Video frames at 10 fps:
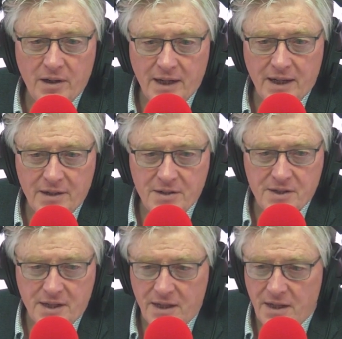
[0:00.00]
you likely to
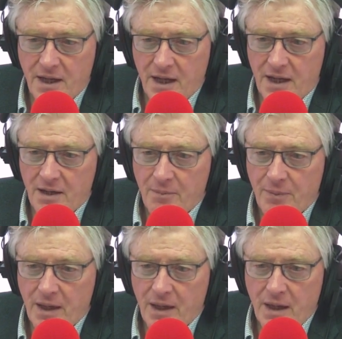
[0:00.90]
see
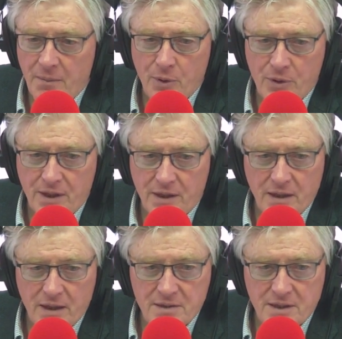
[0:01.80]
a
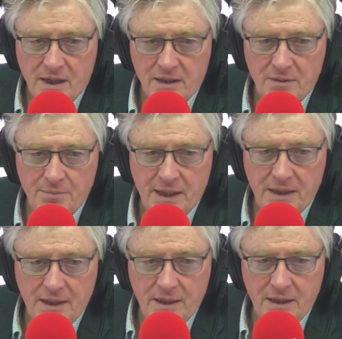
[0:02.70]
bookie? Is it on a
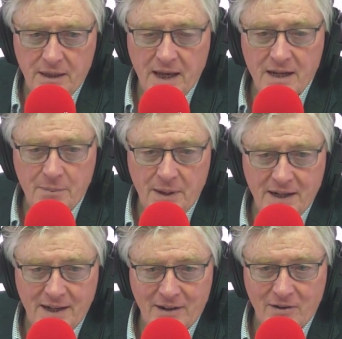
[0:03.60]
Bentley, in a
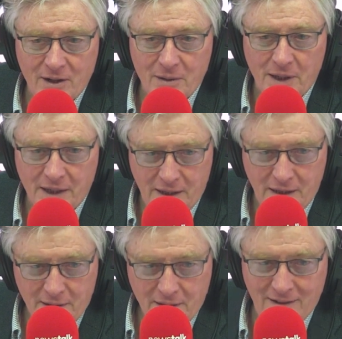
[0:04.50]
Bentley, or on a bike?